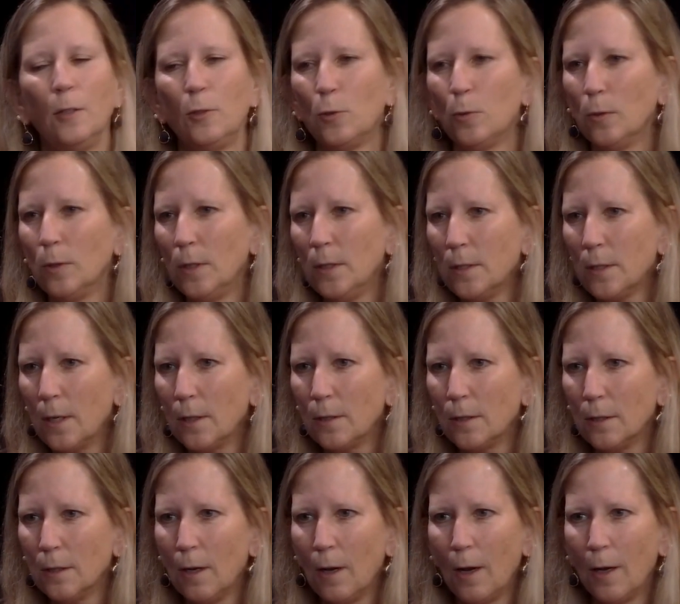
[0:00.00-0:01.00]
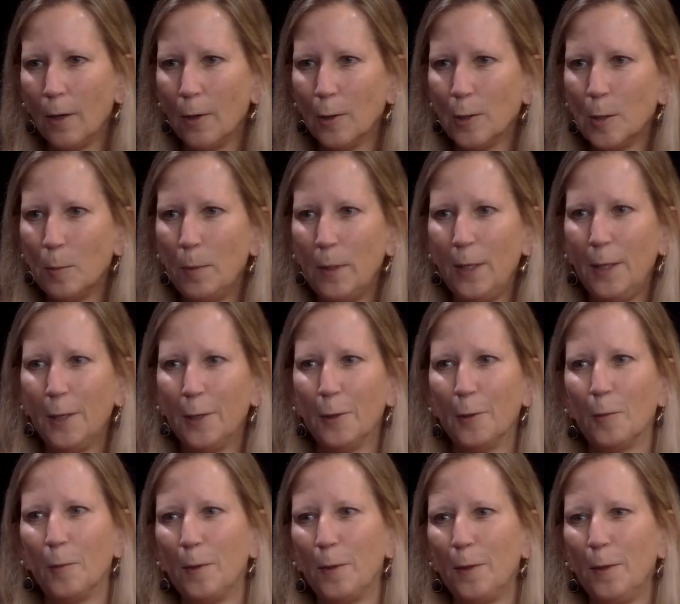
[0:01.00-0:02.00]
truly such an honor to be
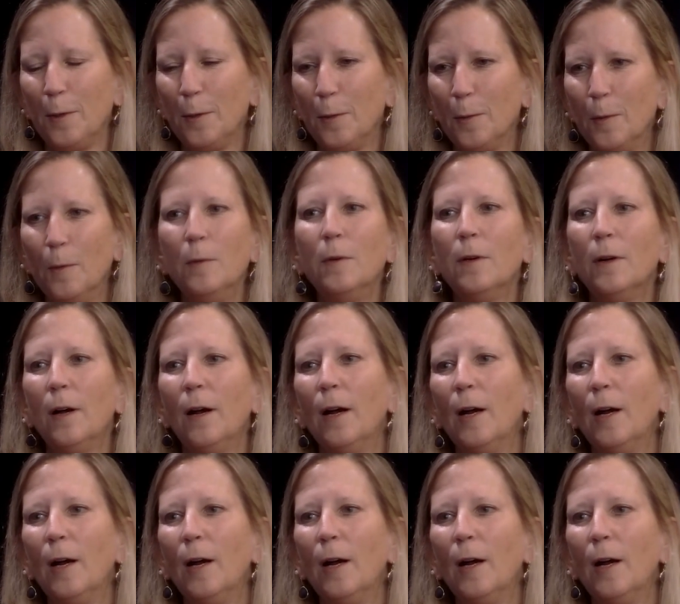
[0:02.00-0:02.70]
here with you.